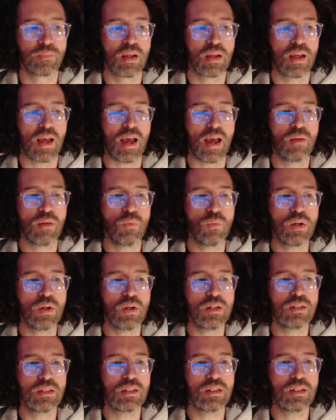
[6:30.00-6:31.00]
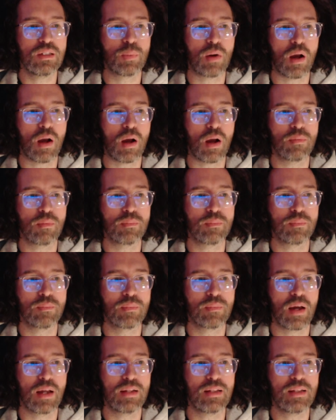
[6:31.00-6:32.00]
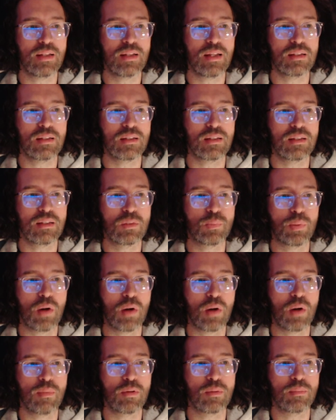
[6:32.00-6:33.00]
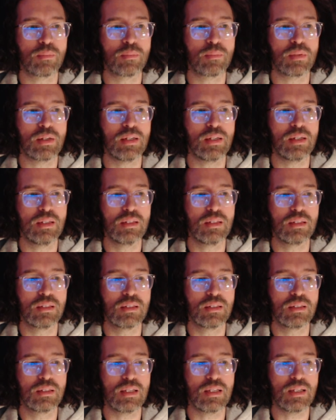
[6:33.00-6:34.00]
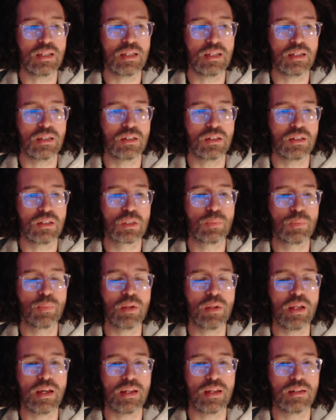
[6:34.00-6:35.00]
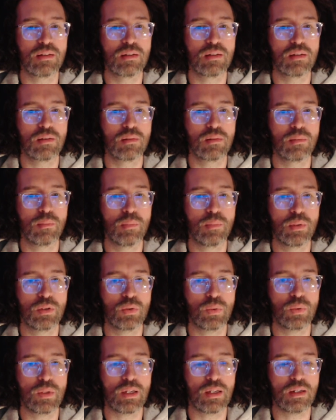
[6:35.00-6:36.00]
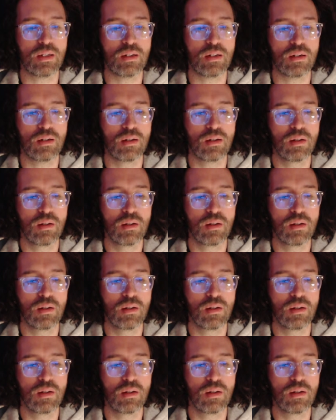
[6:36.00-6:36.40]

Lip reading: And what is this problem? I think this problem is the split between